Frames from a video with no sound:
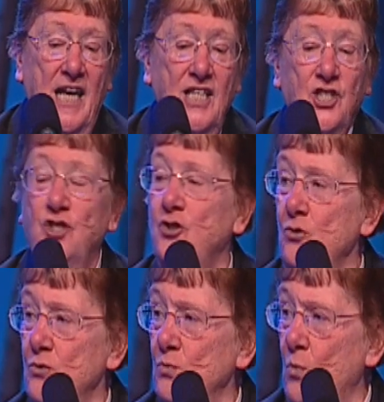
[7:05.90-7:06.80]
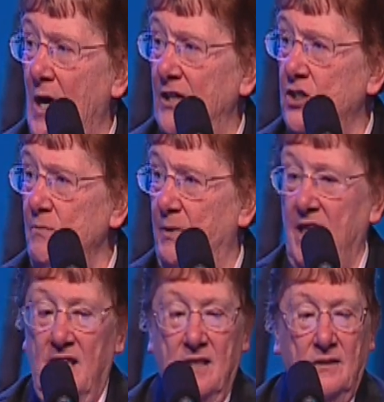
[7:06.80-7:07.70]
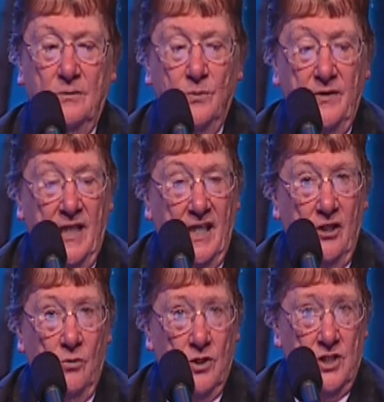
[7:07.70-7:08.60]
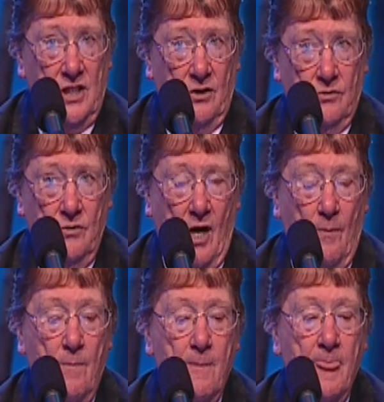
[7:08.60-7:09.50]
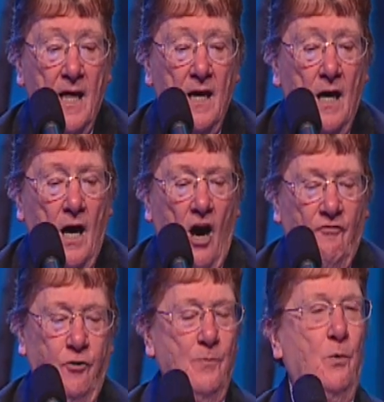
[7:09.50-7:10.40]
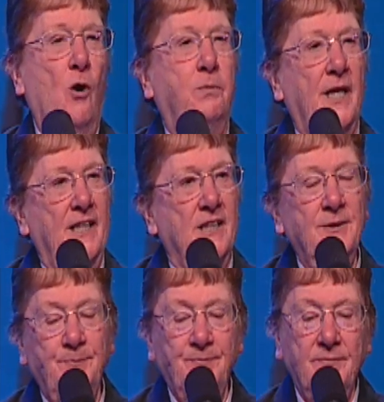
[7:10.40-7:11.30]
each student wanted to be when he or she grew up a football player,